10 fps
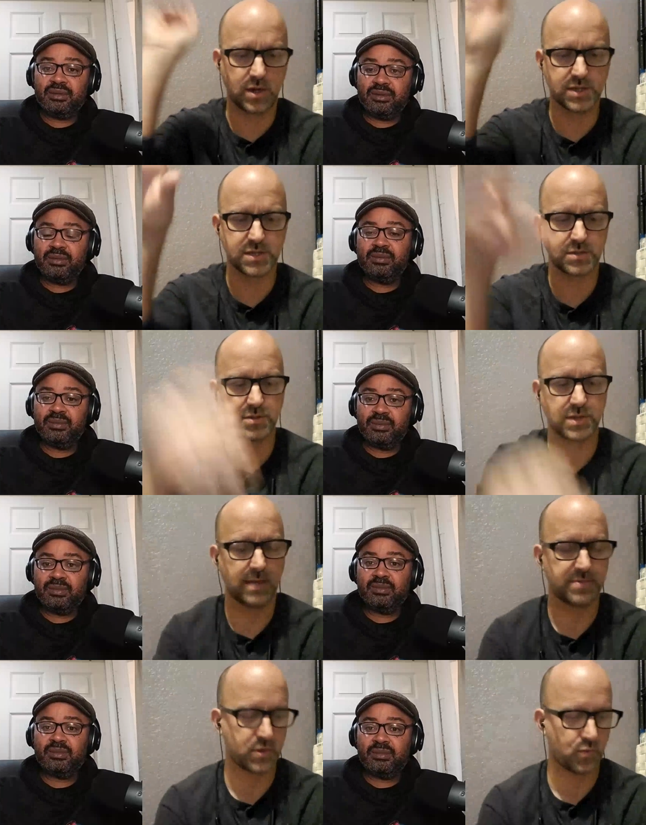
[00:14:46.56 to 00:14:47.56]
Speaker 1: Austin
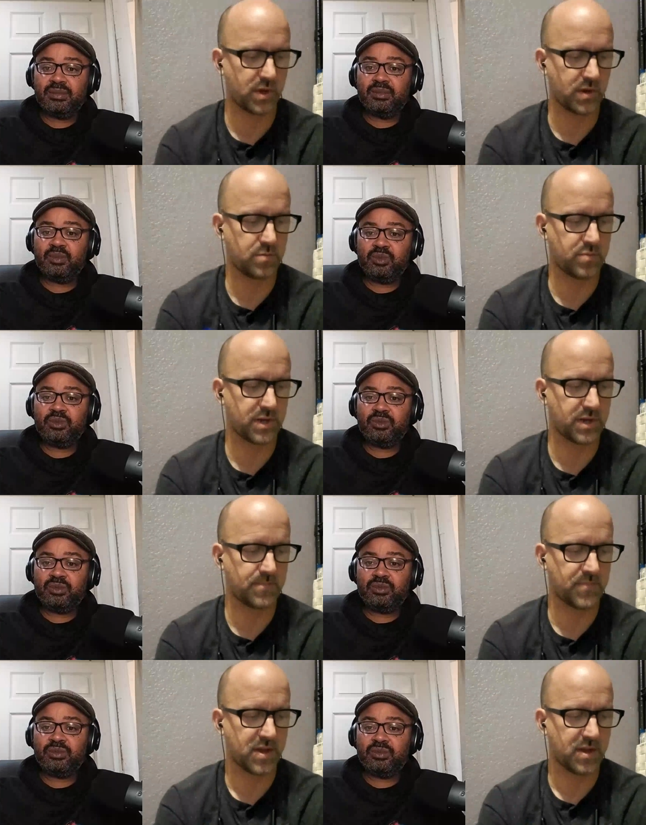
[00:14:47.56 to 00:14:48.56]
keeps it weird, but uh,
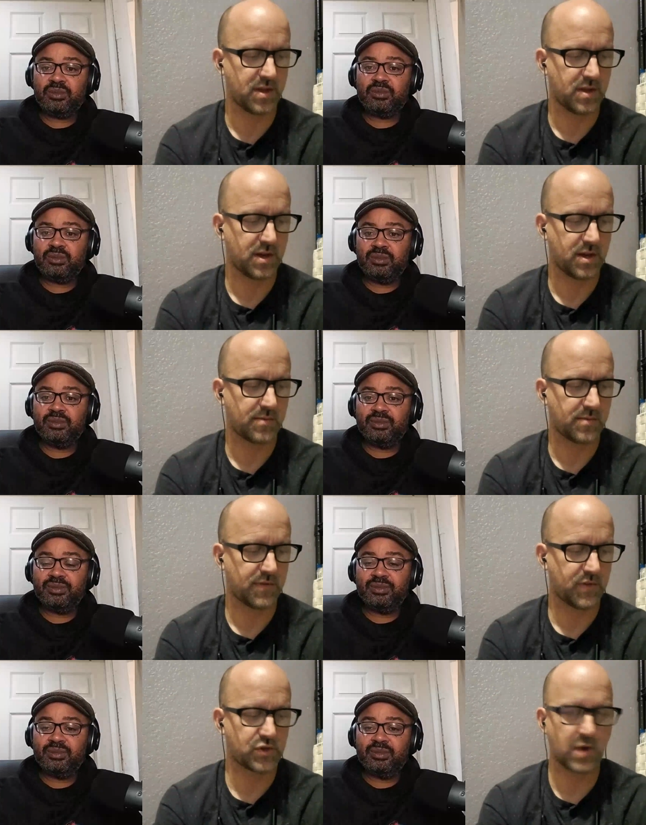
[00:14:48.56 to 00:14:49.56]
um,
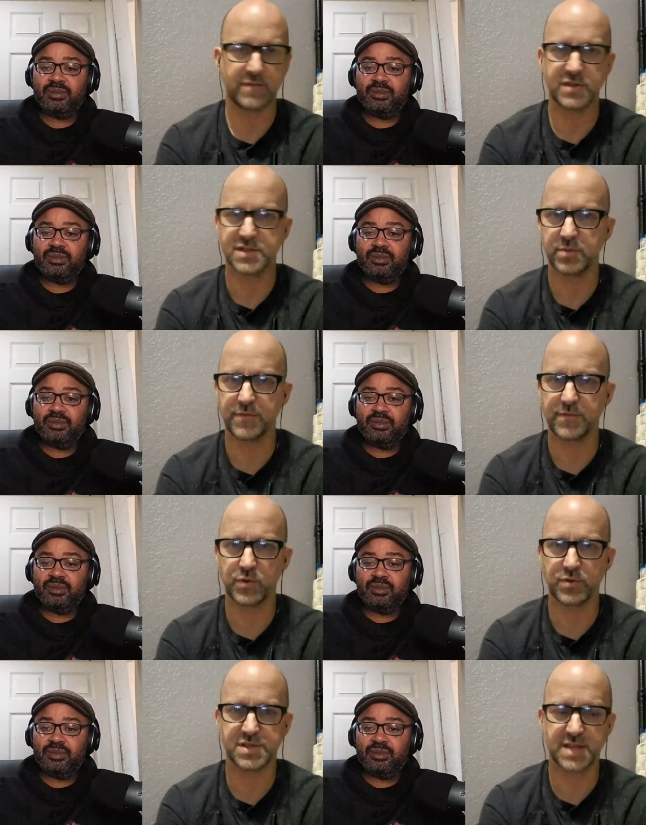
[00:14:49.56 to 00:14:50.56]
if you drive just a little bit
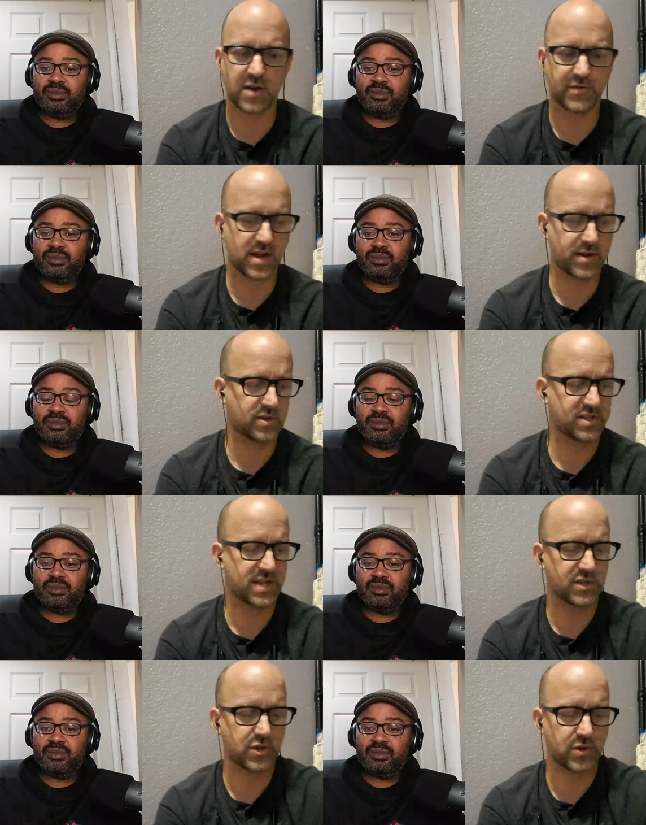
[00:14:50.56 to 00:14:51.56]
further south down here in
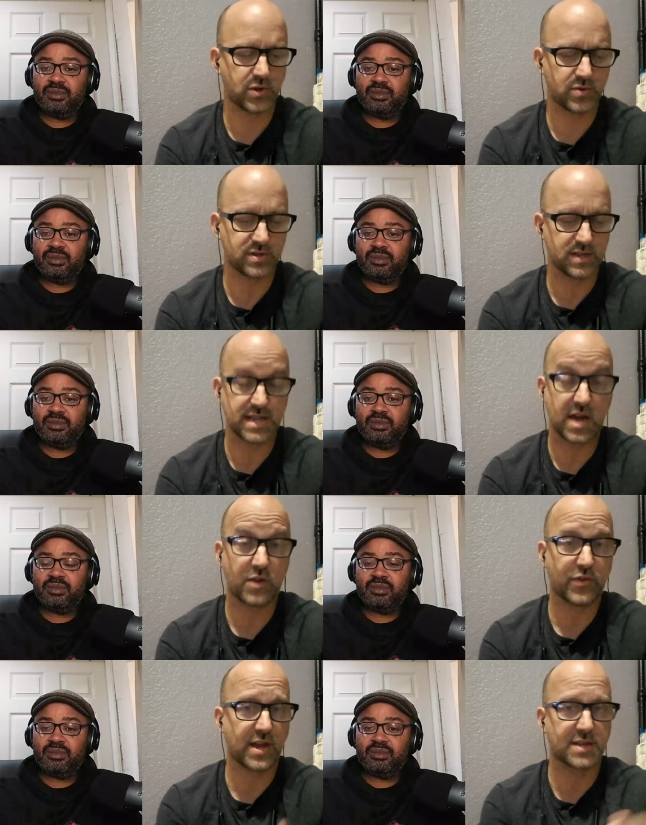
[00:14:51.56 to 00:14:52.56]
San Antonio and,
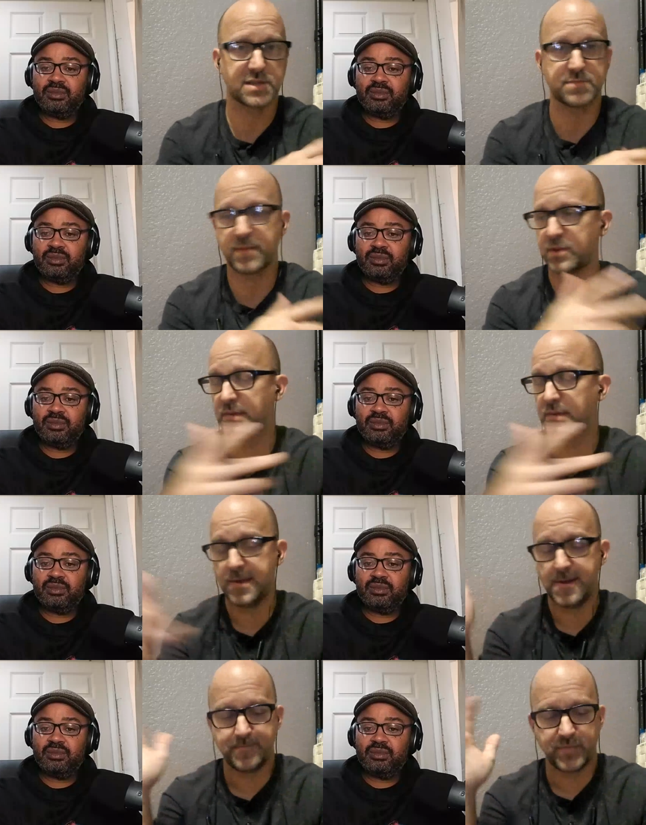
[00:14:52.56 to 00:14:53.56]
South Texas, maybe
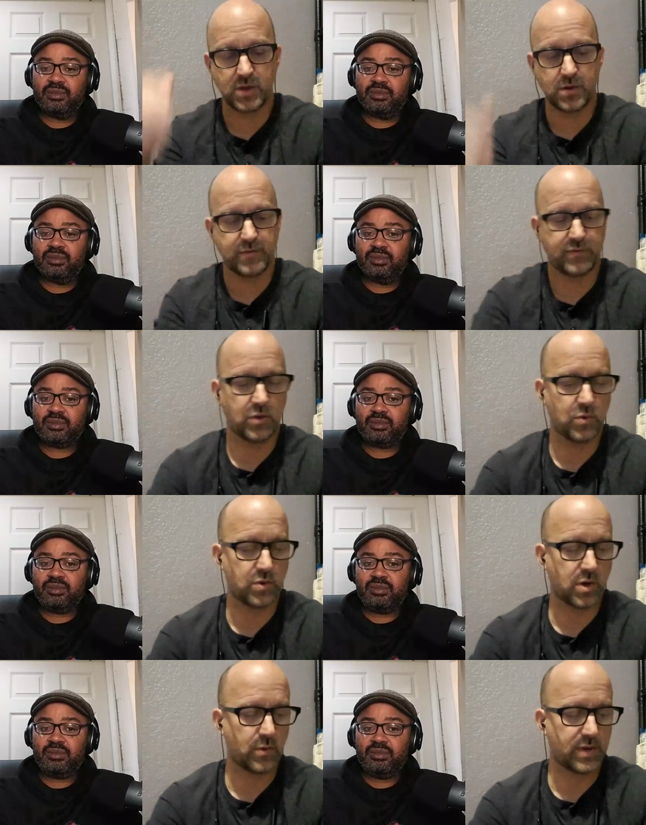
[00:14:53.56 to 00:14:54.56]
you know if, if you're
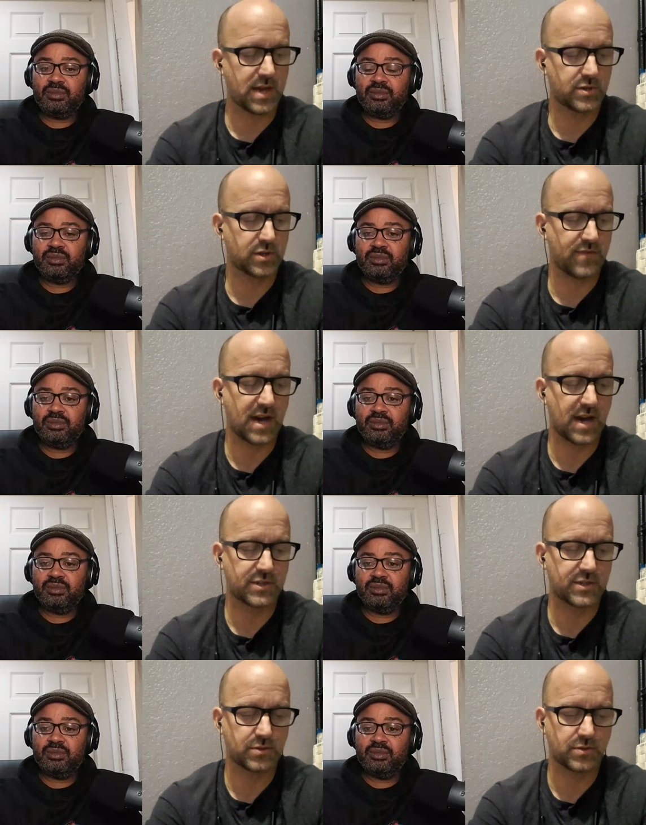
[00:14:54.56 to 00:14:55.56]
going all the way down to the valley
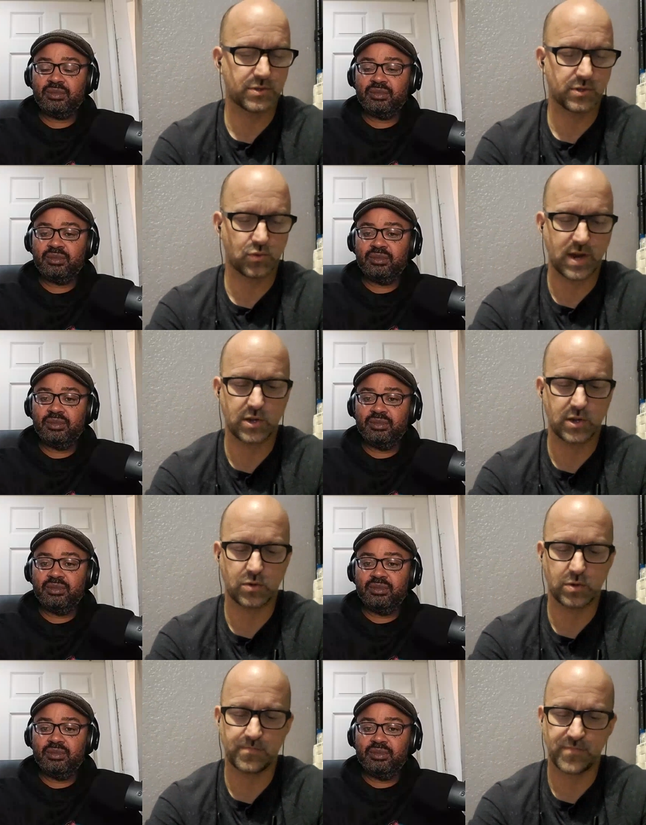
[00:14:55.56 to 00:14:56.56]
to to Laredo
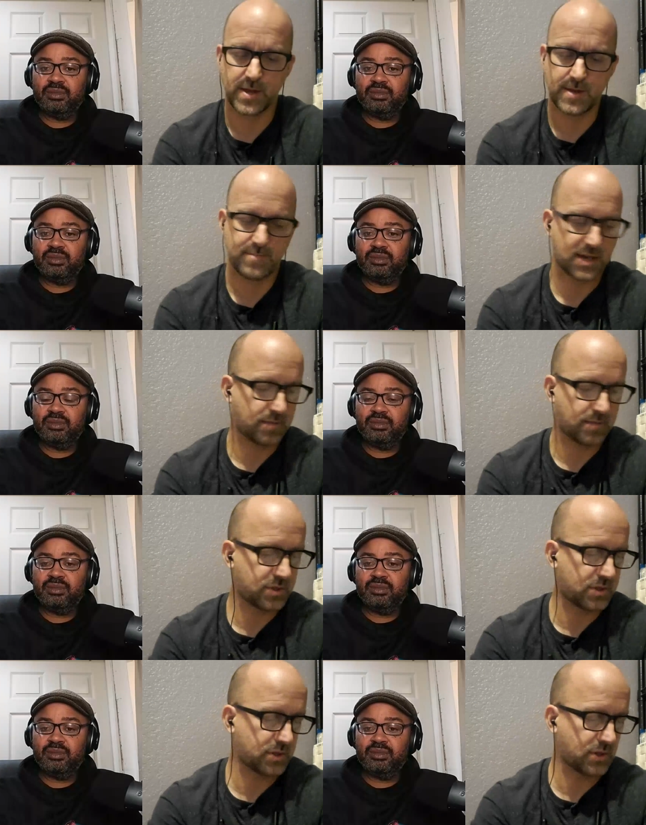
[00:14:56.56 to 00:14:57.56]
or back up
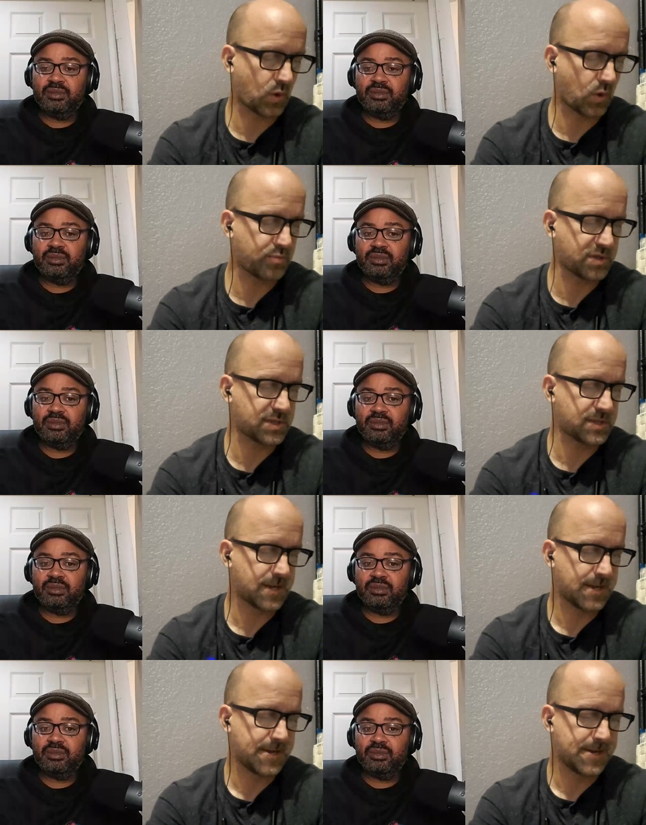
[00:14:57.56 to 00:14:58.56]
to to Corpus,
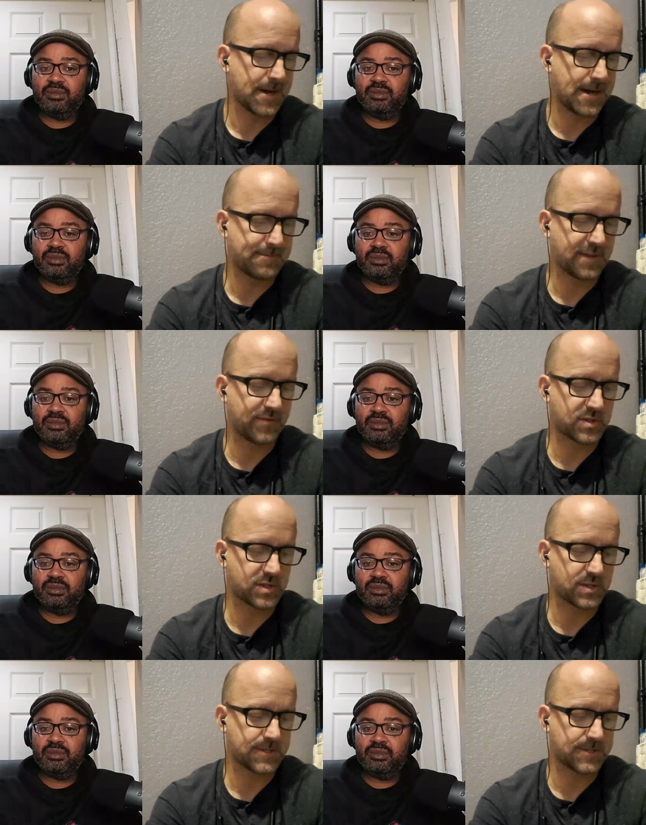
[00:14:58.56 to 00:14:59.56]
uh, I believe there's
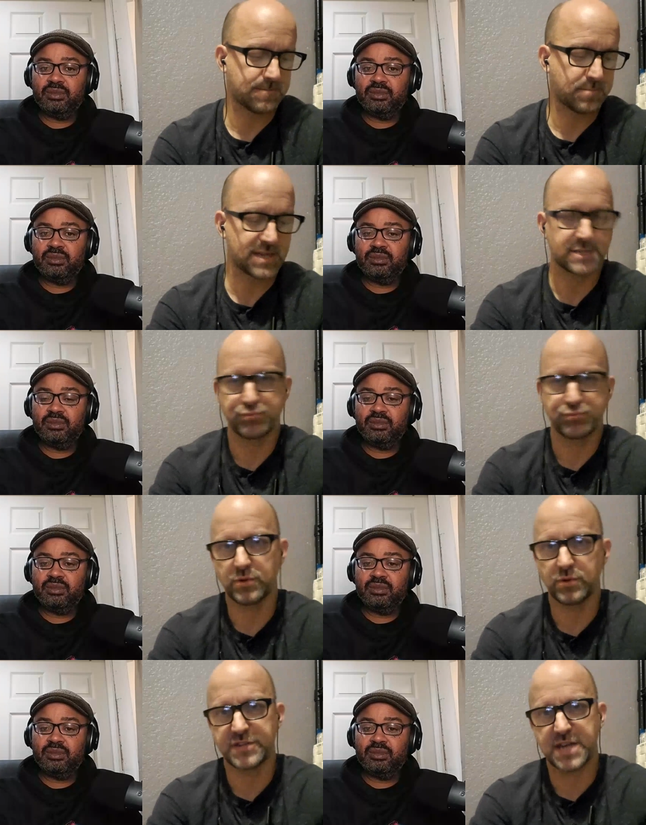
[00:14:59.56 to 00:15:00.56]
a, an immense
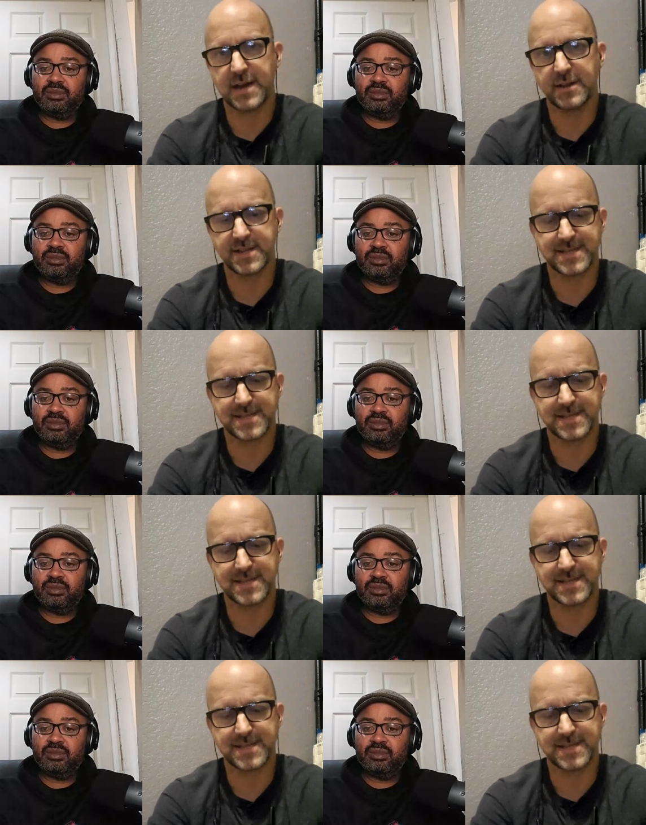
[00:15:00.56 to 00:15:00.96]
pool of talent that's